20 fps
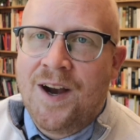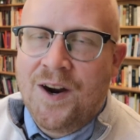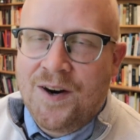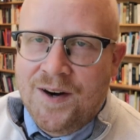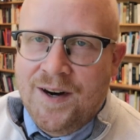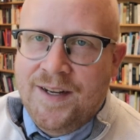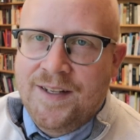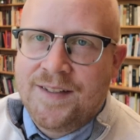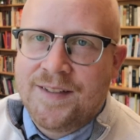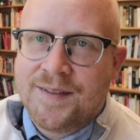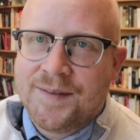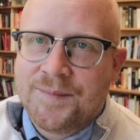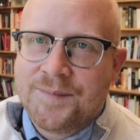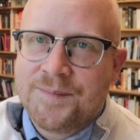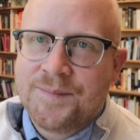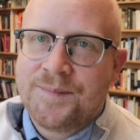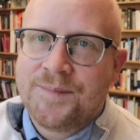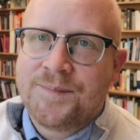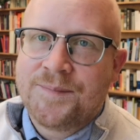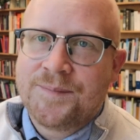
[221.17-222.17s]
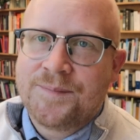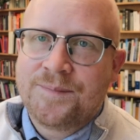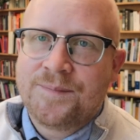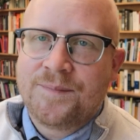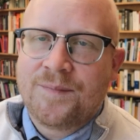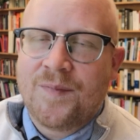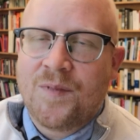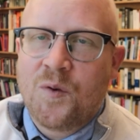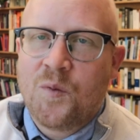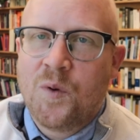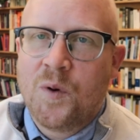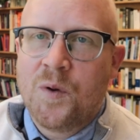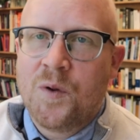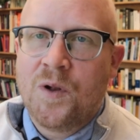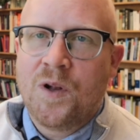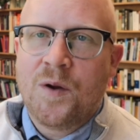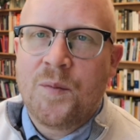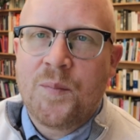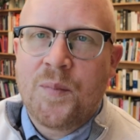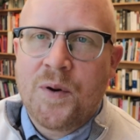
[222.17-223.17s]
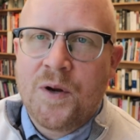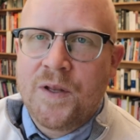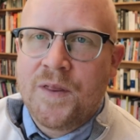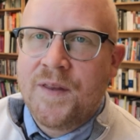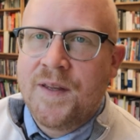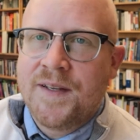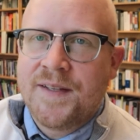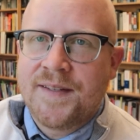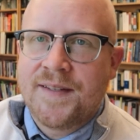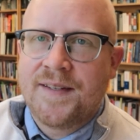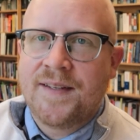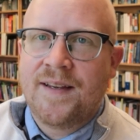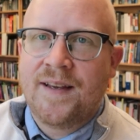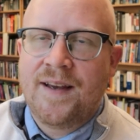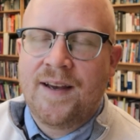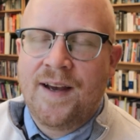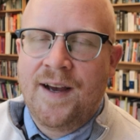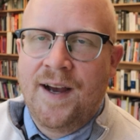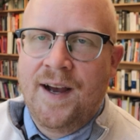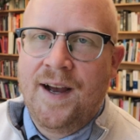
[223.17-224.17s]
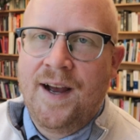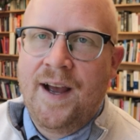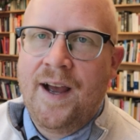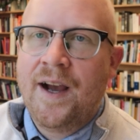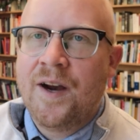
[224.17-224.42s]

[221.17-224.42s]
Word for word: All right. We'll put this uh,